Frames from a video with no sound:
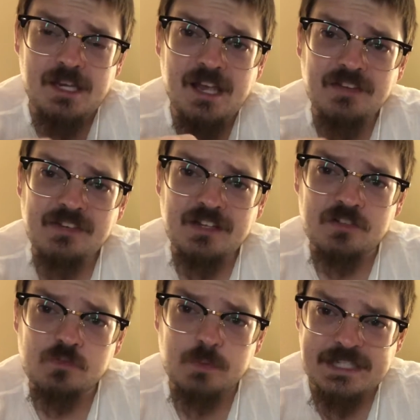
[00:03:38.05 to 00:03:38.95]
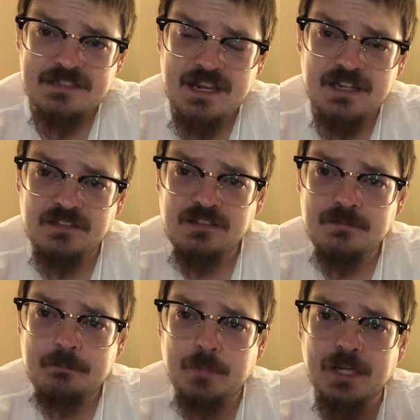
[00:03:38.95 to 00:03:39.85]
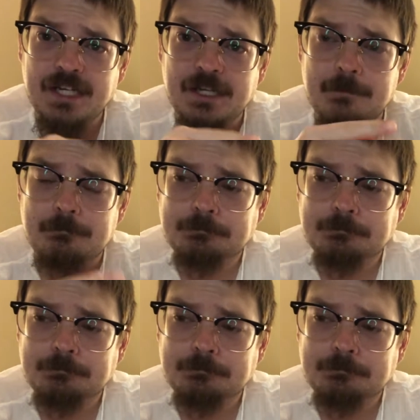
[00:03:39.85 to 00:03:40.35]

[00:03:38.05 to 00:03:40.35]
It has like a sweet taste, but